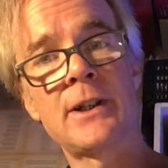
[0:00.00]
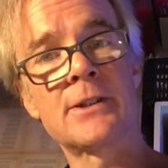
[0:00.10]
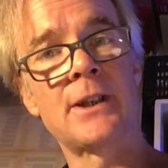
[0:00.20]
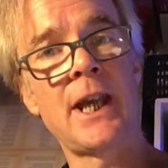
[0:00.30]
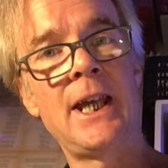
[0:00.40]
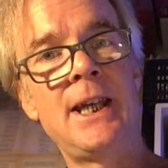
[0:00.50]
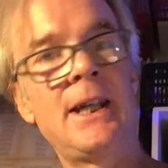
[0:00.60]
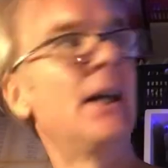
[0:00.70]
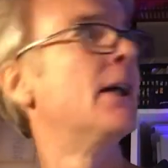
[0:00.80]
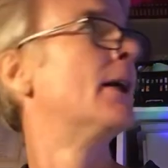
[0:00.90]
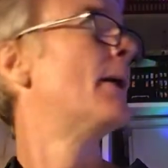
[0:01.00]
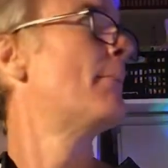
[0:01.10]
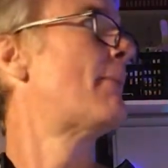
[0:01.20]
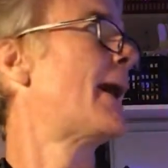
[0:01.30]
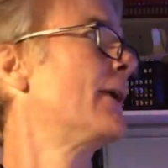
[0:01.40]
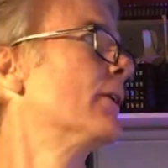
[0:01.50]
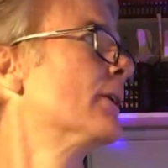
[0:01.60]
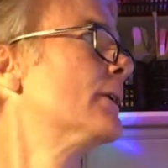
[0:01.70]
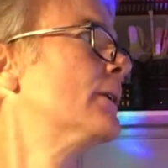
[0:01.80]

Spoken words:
That's an A minor.